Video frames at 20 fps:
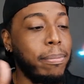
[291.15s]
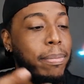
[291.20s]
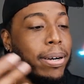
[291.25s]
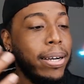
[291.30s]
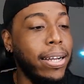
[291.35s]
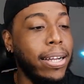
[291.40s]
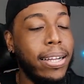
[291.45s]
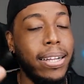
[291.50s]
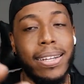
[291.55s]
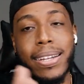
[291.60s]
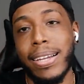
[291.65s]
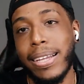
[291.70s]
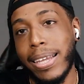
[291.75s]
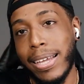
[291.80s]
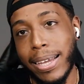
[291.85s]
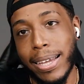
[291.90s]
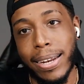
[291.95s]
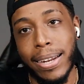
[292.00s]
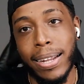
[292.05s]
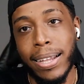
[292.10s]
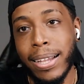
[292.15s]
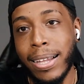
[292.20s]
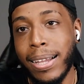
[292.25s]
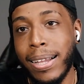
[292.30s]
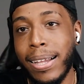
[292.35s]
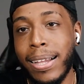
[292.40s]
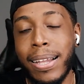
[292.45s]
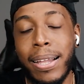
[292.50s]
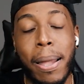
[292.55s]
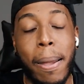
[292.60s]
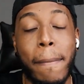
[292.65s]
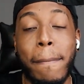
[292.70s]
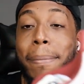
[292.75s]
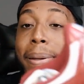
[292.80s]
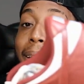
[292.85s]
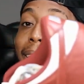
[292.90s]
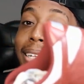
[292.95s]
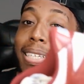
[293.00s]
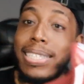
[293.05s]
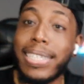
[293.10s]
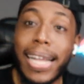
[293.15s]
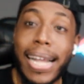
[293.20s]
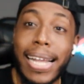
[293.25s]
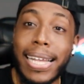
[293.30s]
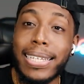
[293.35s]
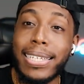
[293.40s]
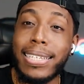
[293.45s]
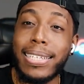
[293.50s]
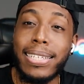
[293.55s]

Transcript: But again, biggest size